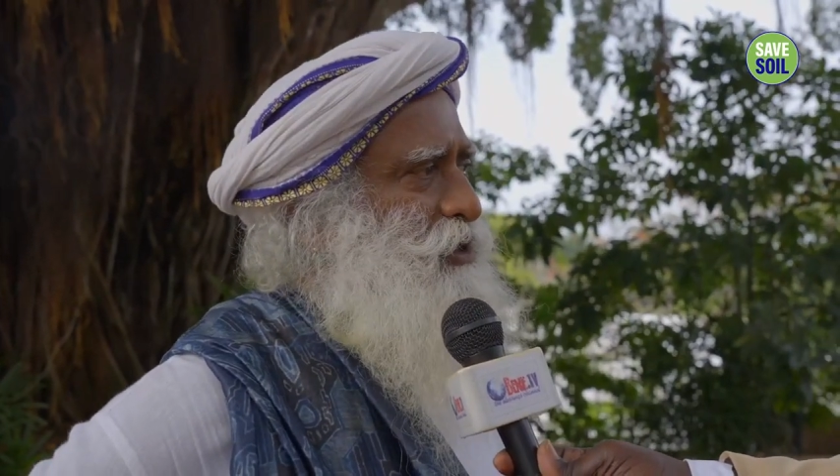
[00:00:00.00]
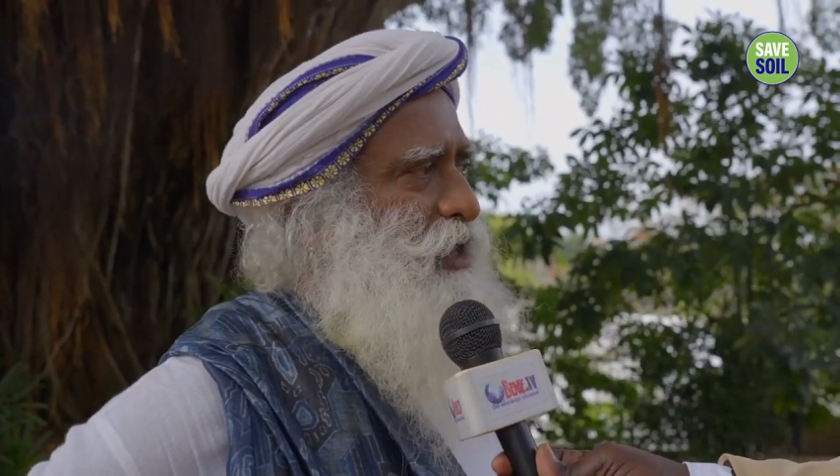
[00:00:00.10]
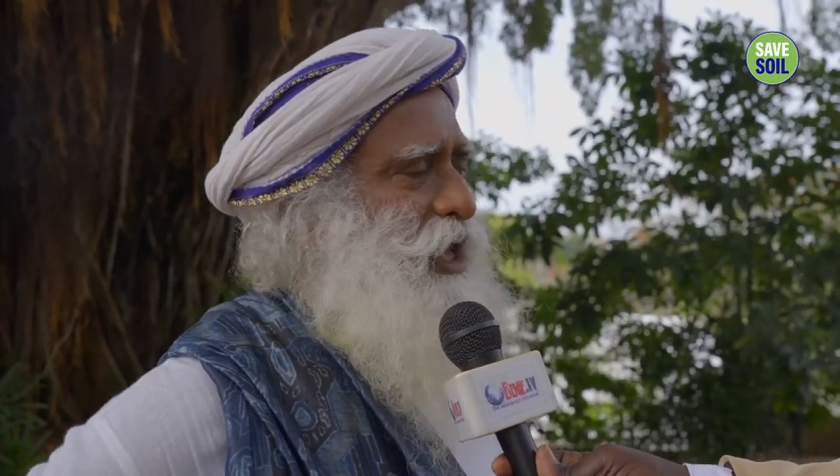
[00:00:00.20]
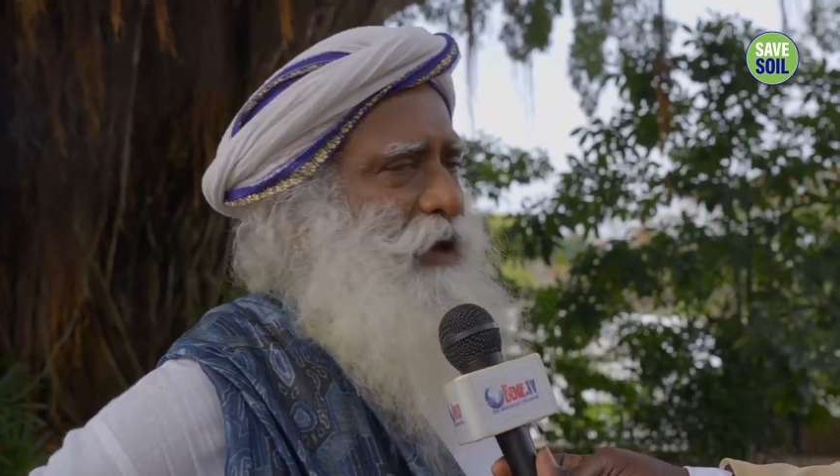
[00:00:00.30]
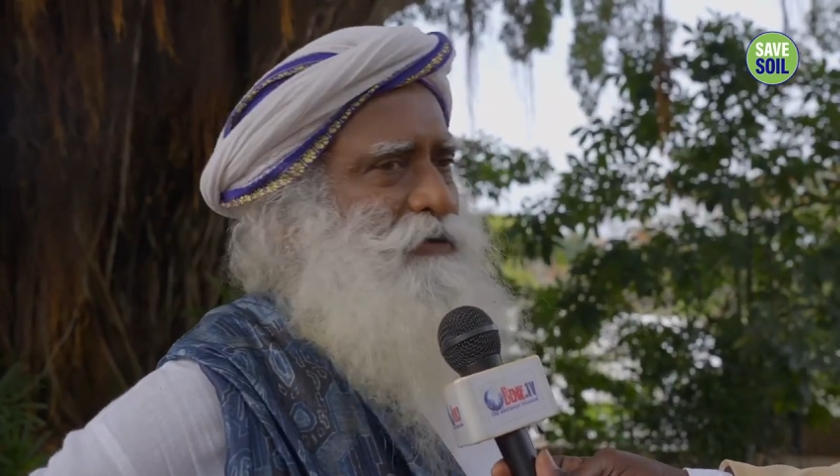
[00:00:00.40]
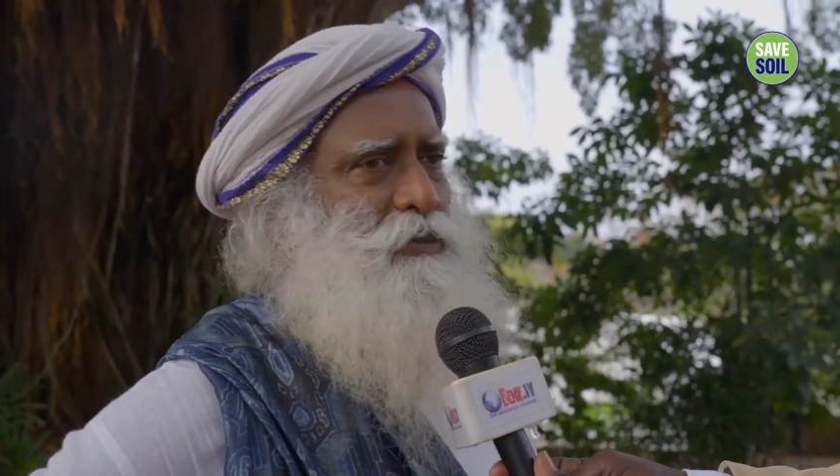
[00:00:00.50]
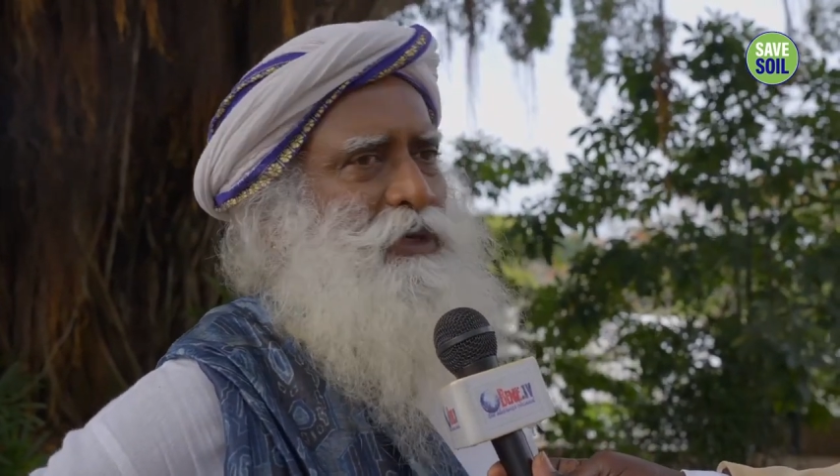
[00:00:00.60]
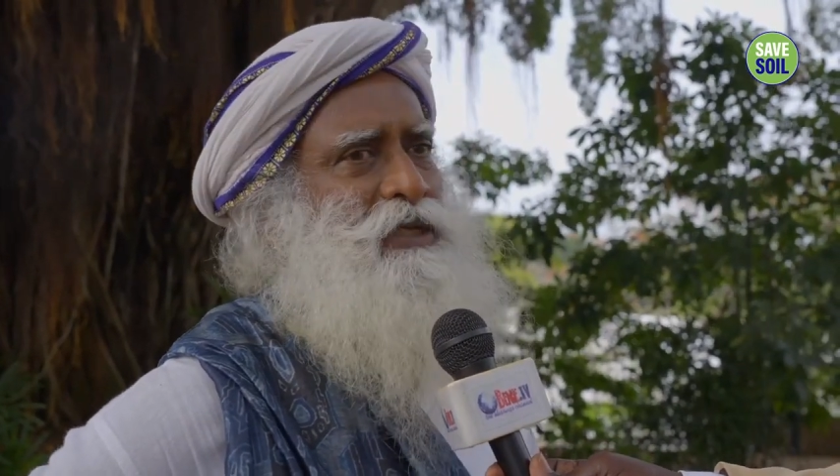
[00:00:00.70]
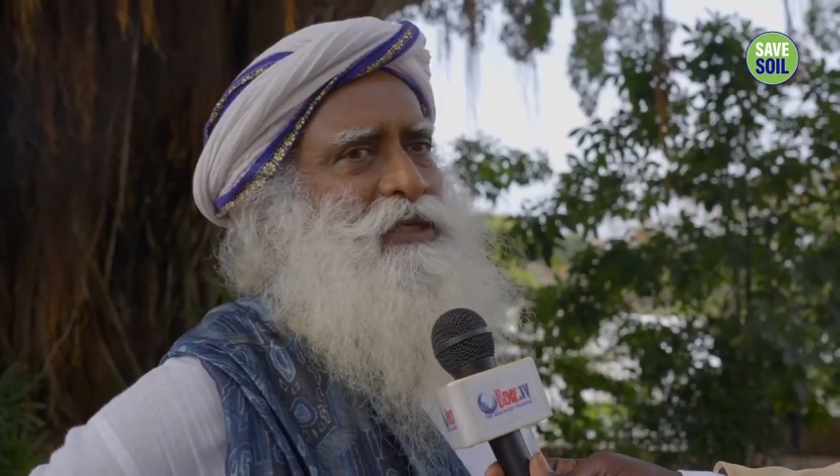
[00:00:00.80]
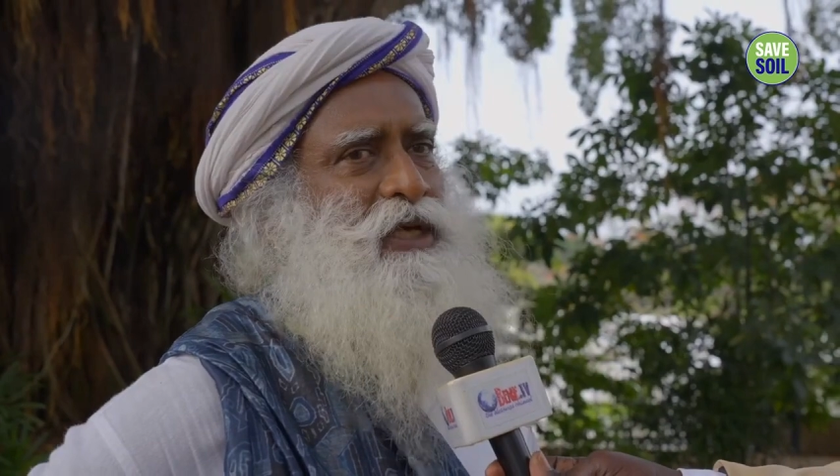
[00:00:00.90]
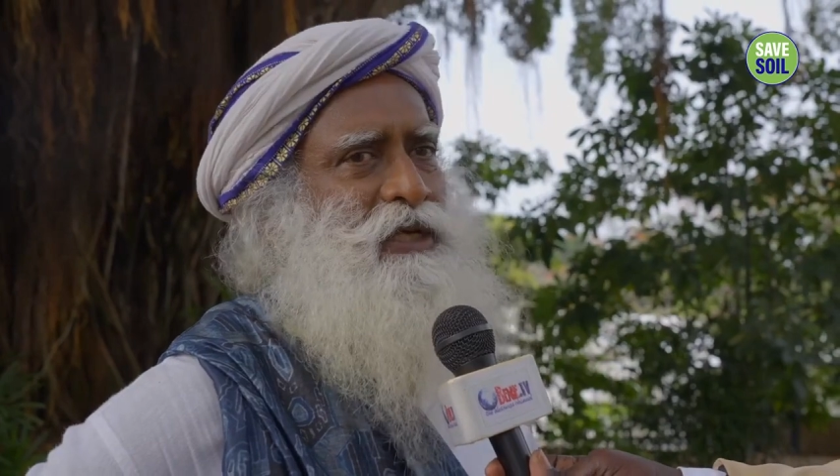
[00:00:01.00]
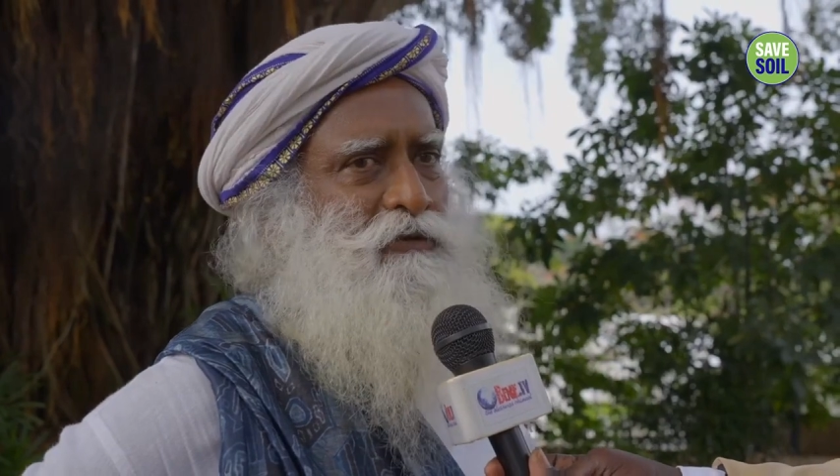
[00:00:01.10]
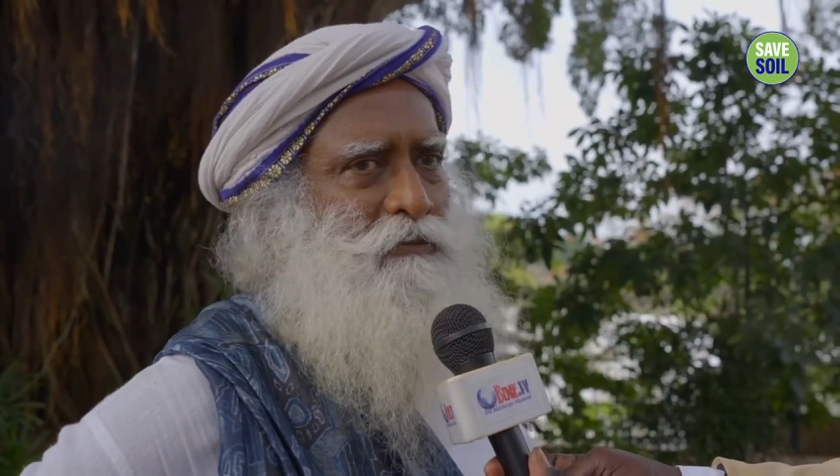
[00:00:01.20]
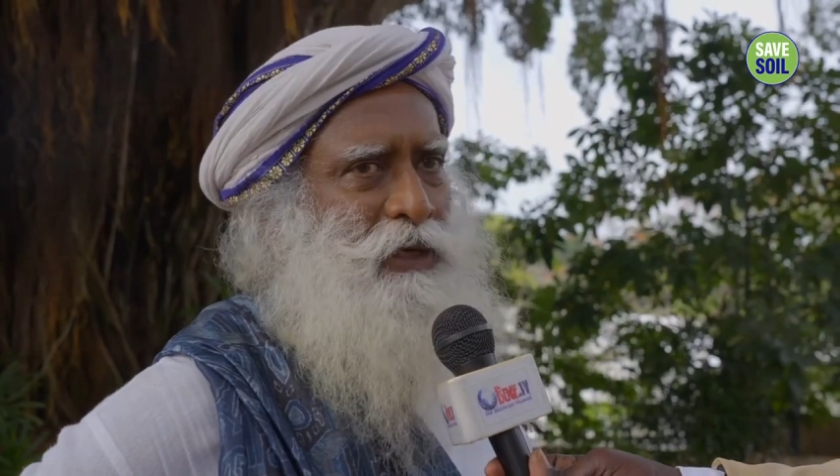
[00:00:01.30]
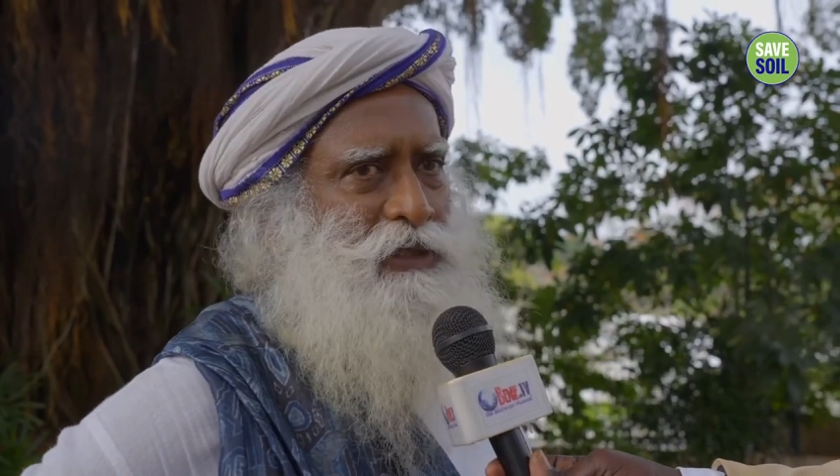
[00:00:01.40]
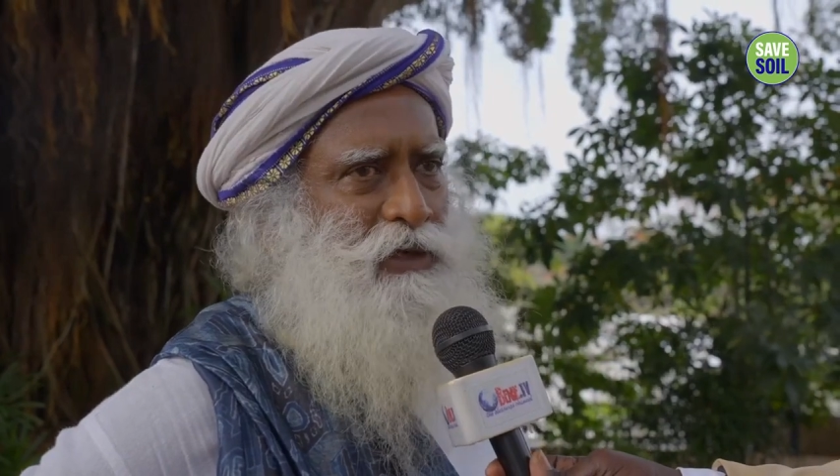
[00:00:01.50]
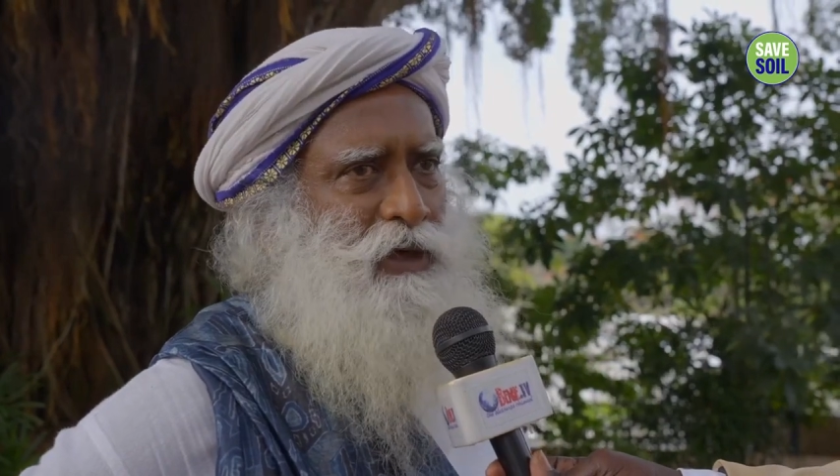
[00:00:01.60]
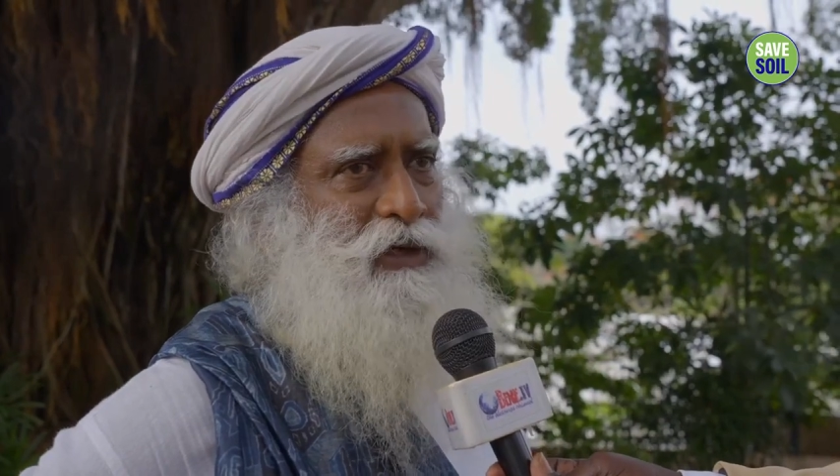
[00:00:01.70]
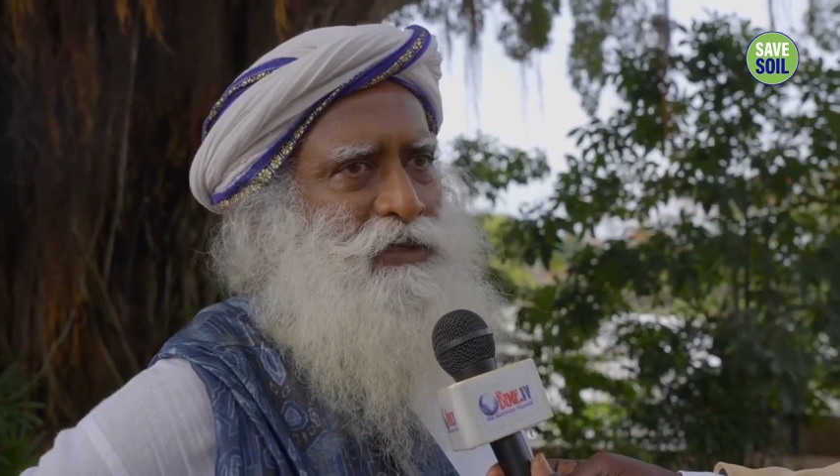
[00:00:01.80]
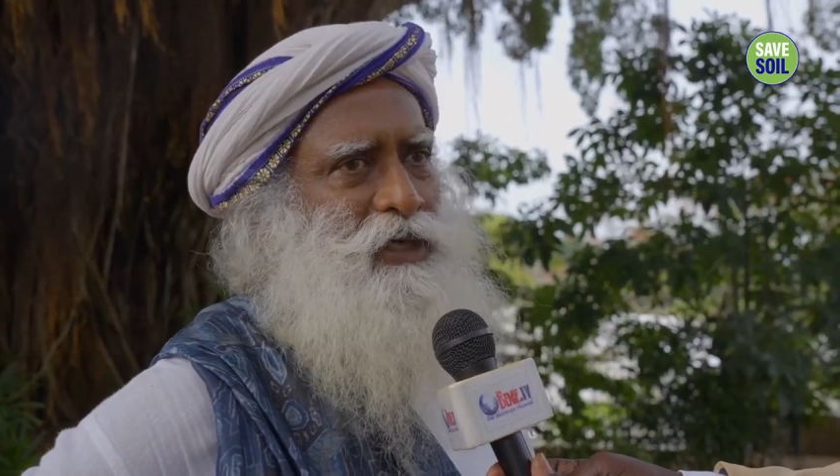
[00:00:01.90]
they have to be incentive-based
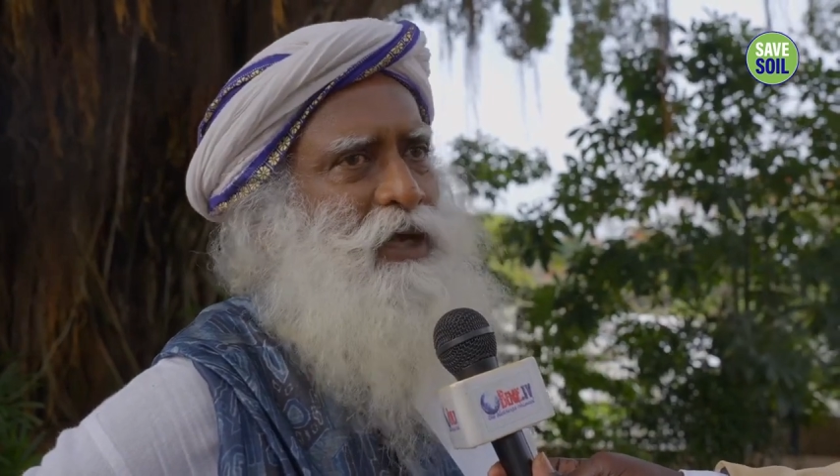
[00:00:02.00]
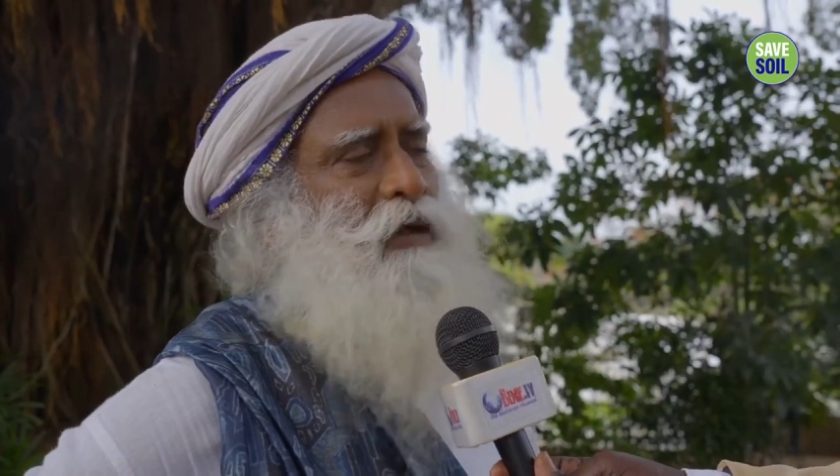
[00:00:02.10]
laws.